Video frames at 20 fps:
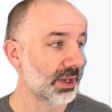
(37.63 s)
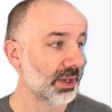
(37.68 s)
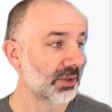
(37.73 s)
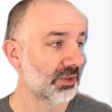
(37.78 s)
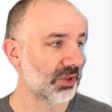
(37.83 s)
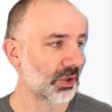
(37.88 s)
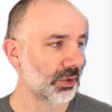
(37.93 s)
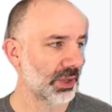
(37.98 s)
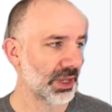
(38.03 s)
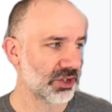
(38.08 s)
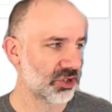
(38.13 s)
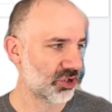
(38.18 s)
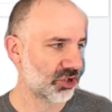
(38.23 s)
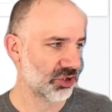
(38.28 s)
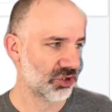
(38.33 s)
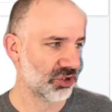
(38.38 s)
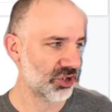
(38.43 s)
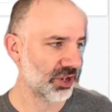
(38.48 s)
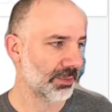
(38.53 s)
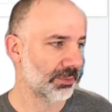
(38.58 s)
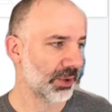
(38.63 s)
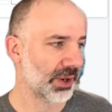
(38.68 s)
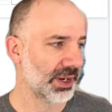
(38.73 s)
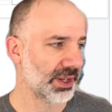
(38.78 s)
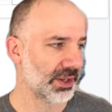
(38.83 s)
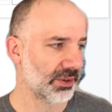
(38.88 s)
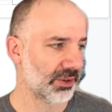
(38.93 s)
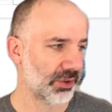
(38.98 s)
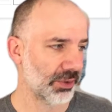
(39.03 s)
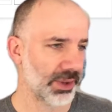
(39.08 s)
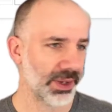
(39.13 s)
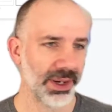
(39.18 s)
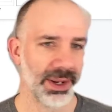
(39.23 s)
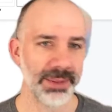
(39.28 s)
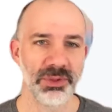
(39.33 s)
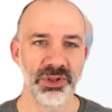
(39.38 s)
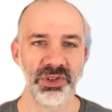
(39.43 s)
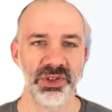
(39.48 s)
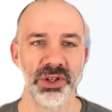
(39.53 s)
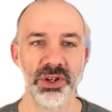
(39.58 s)
So let's just jump right into it. I'm
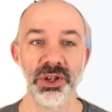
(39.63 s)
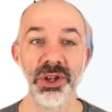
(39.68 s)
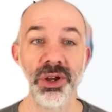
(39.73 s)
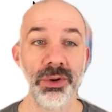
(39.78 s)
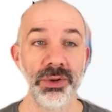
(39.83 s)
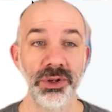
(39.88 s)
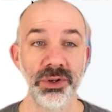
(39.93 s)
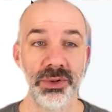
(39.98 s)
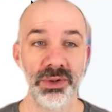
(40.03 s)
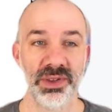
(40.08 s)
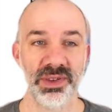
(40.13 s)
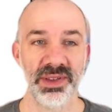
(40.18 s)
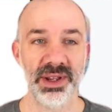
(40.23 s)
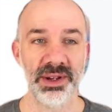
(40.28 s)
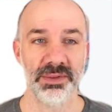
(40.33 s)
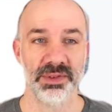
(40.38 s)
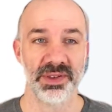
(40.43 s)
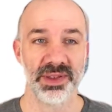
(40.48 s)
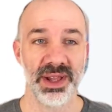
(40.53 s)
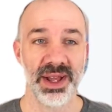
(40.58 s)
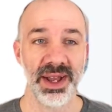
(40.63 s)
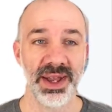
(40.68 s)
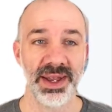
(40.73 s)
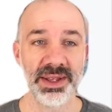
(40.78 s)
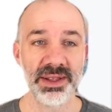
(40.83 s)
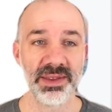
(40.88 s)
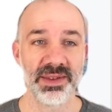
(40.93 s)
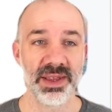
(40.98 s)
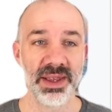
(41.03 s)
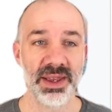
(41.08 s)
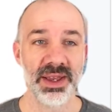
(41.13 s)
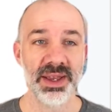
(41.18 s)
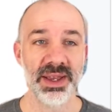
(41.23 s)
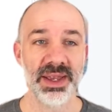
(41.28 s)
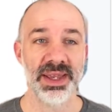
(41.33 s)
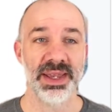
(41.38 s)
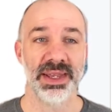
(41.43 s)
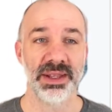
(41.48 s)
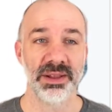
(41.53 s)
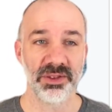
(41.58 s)
just going to go into a set of slides,
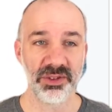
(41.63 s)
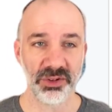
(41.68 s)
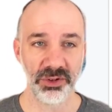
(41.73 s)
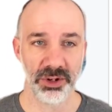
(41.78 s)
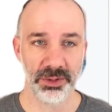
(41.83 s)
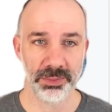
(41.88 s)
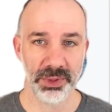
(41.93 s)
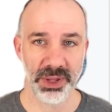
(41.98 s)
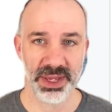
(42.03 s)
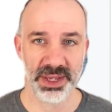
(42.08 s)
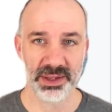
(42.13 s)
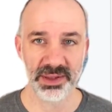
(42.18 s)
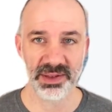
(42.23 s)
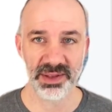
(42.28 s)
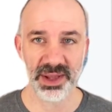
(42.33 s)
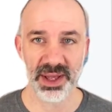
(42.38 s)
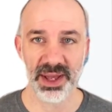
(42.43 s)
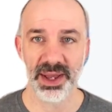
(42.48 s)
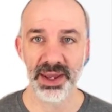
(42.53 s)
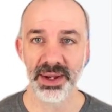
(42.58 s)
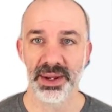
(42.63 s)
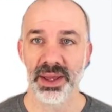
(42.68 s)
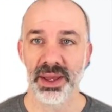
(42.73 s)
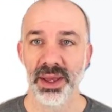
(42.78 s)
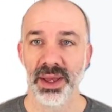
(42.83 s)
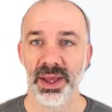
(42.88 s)
insert a blank slide.